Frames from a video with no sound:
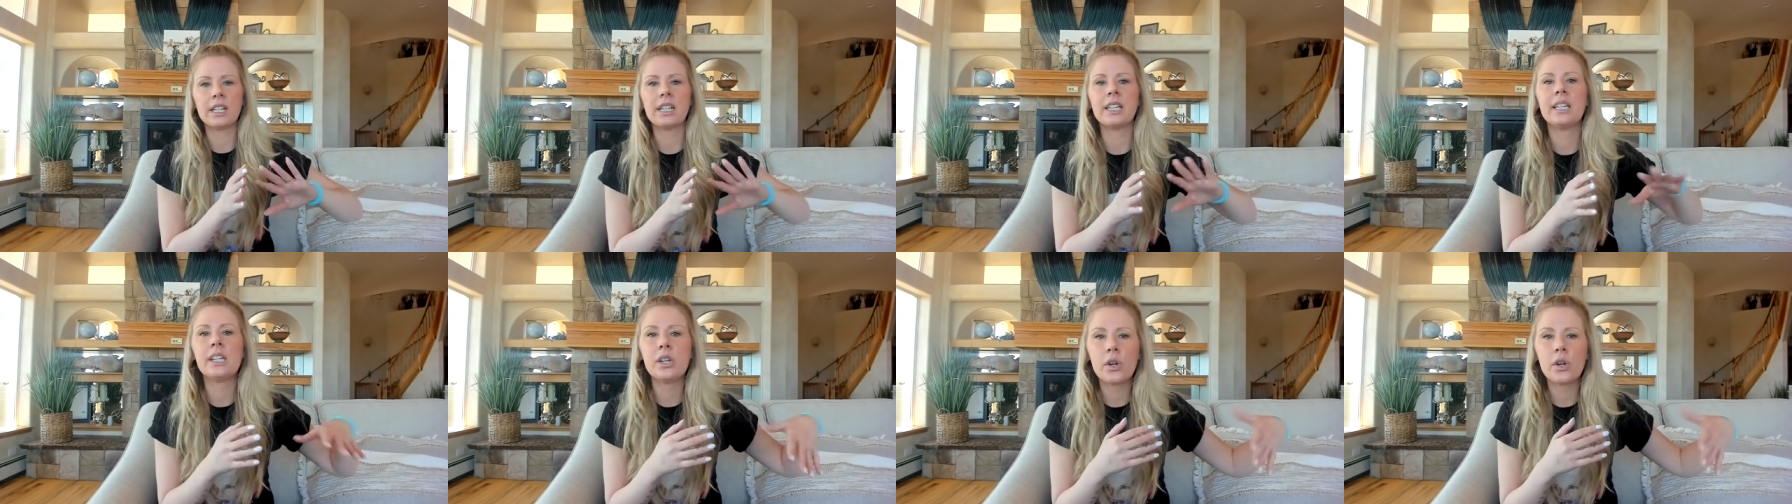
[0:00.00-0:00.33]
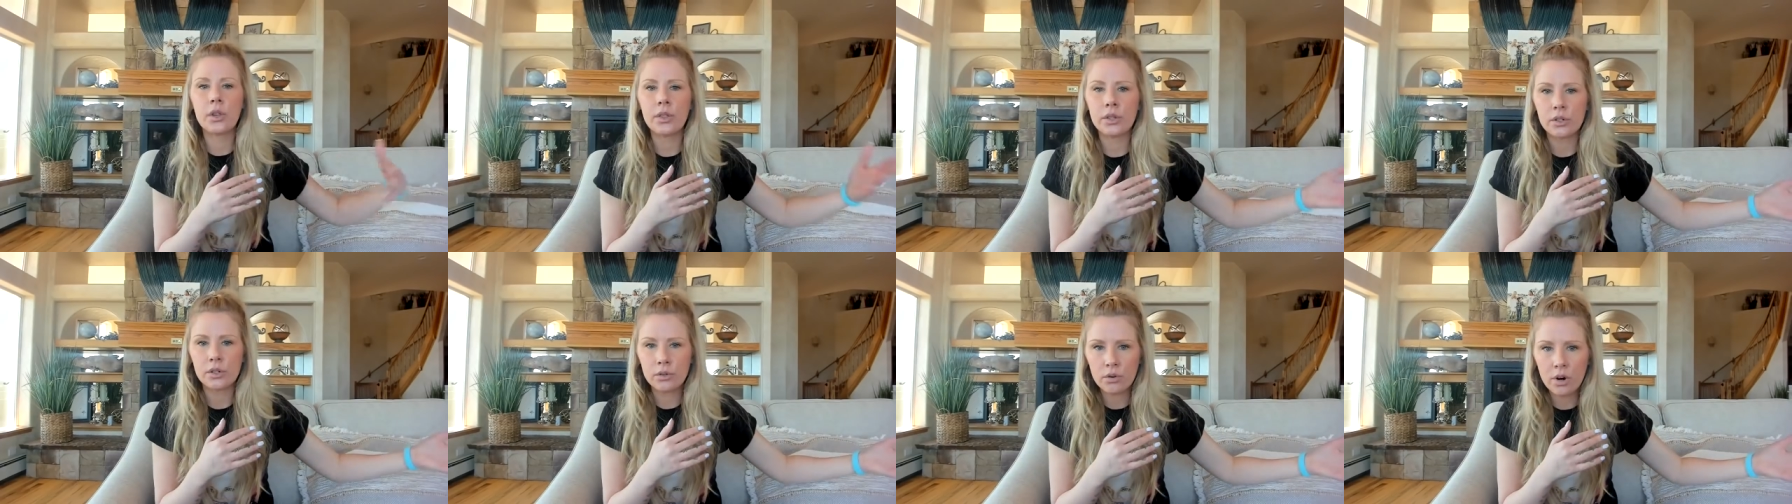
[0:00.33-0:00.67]
heal
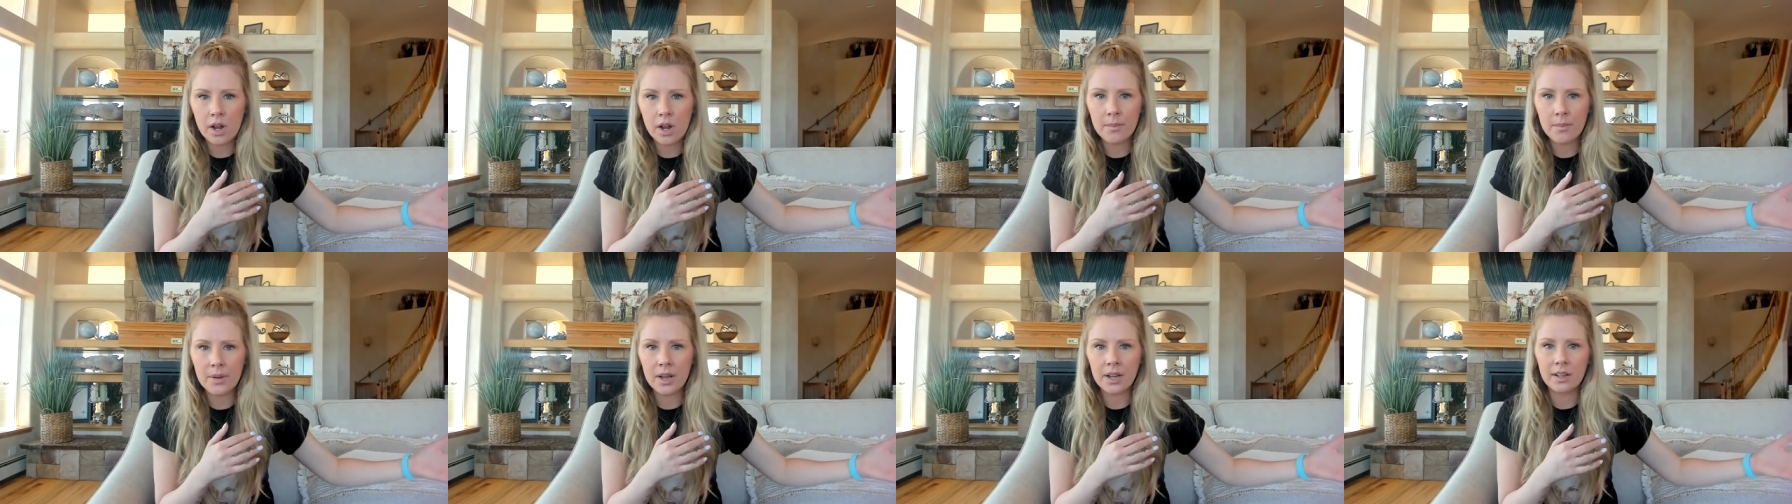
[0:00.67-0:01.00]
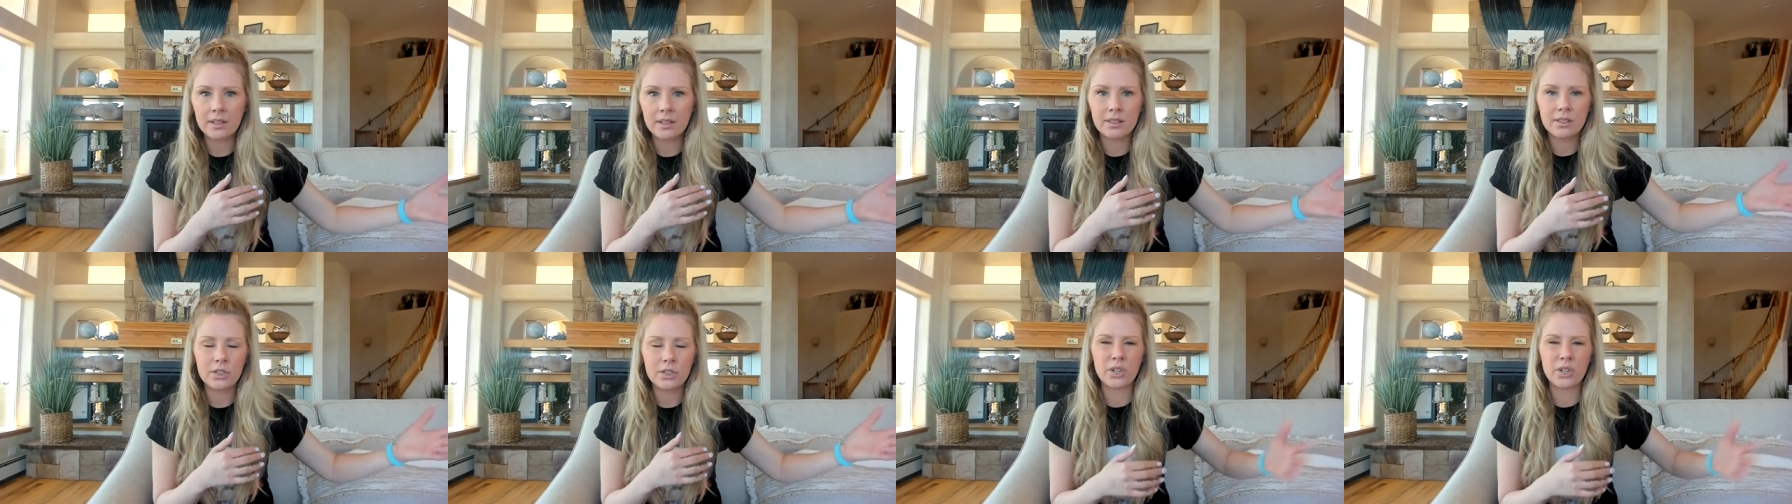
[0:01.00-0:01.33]
the trauma
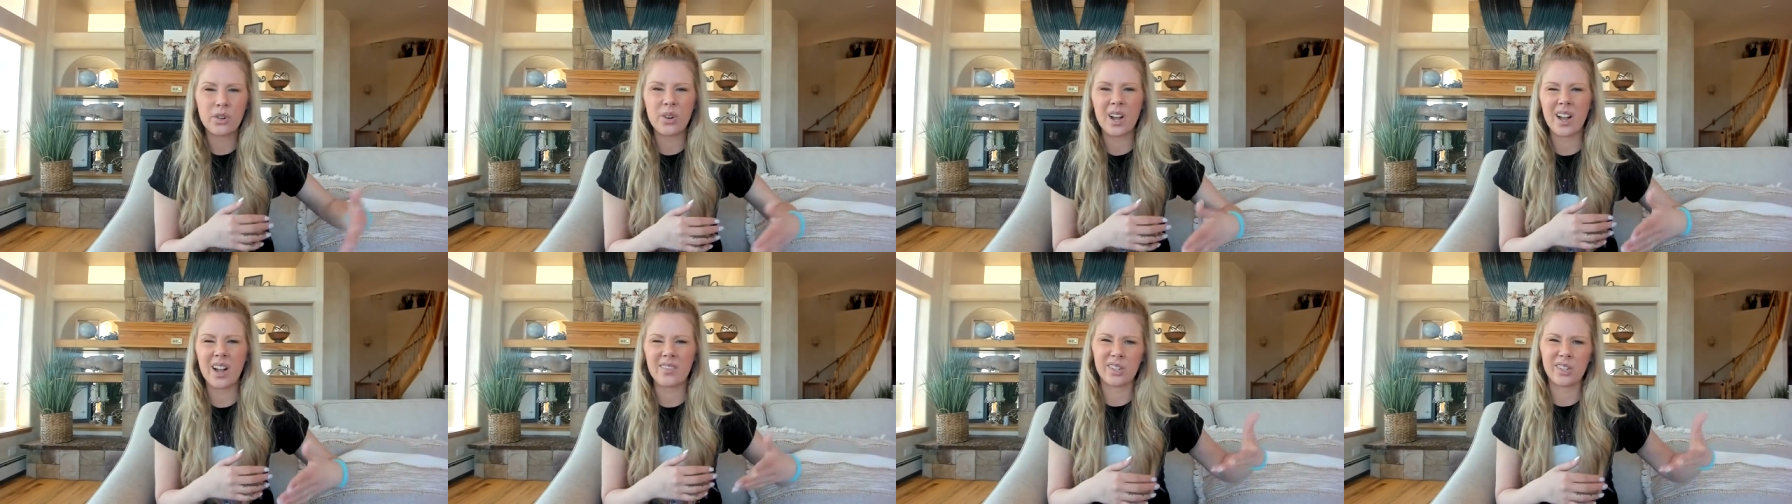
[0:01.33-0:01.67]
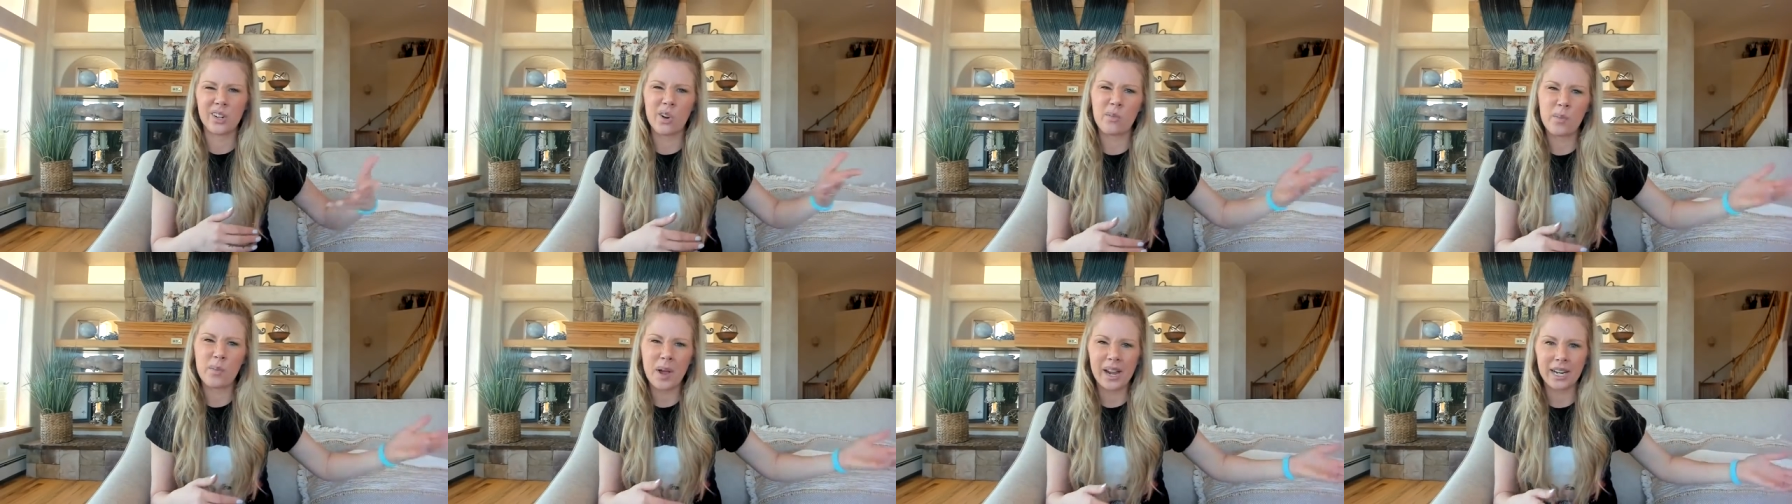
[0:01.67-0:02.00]
so you don't have to
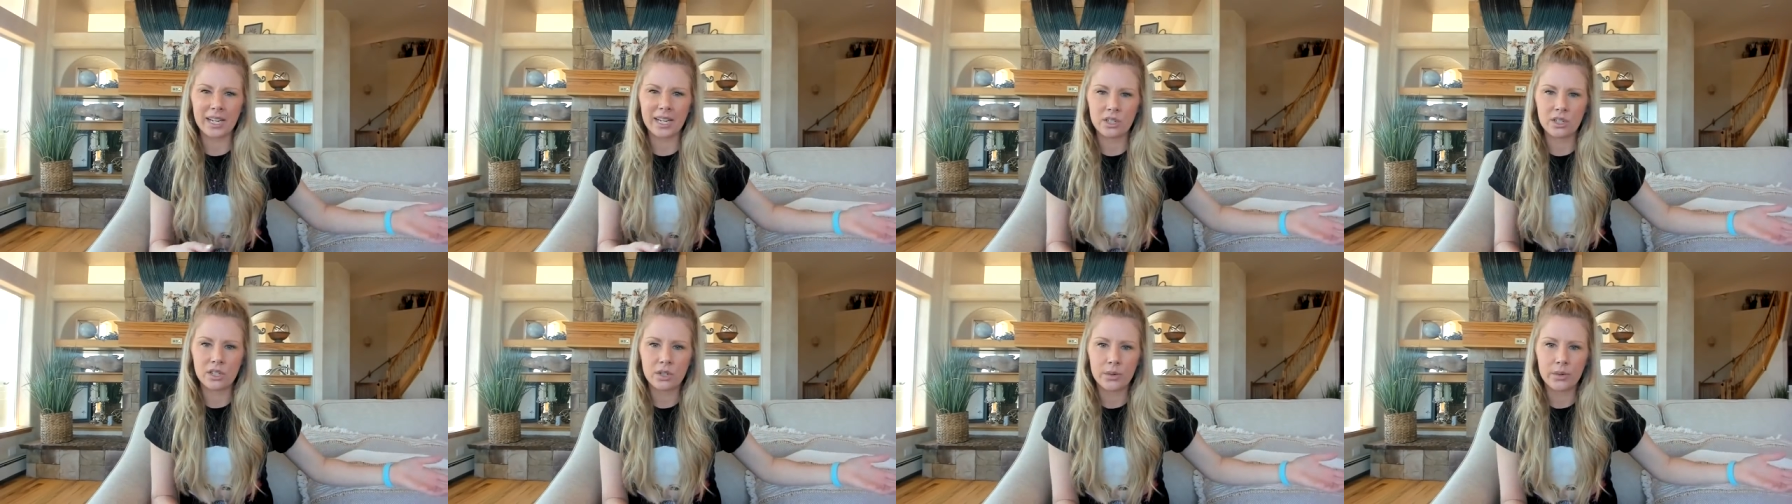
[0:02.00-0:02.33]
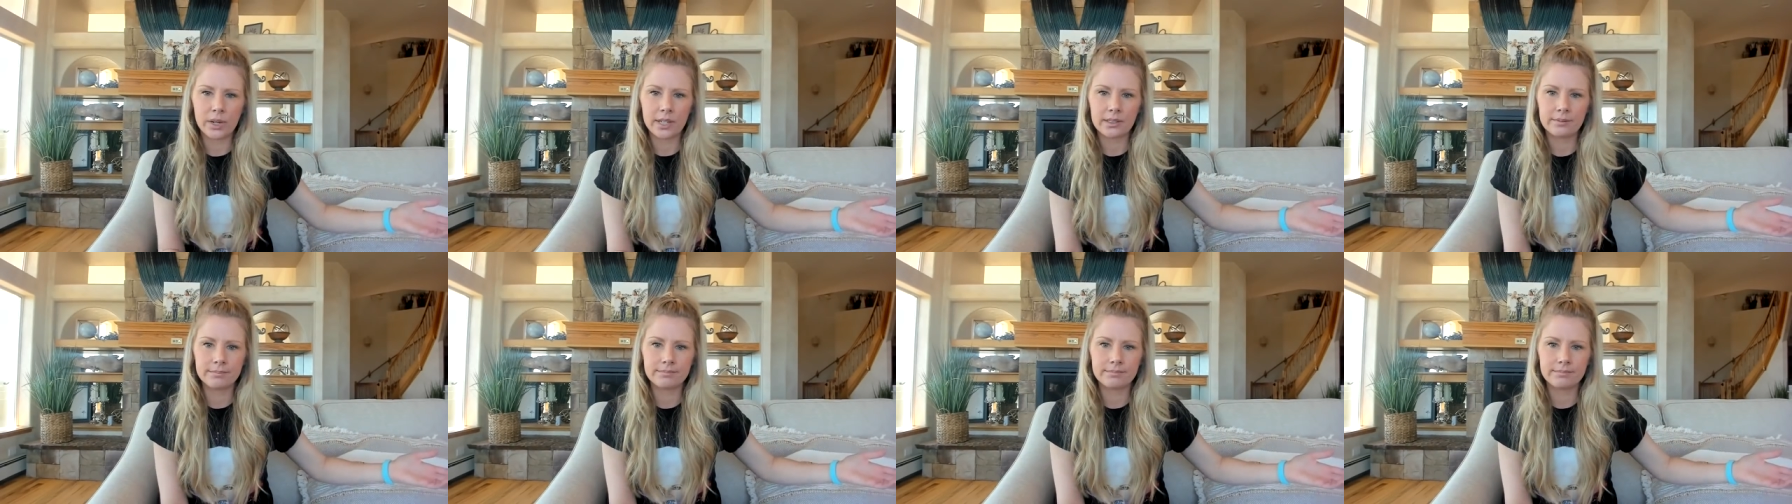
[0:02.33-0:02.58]
go back into it.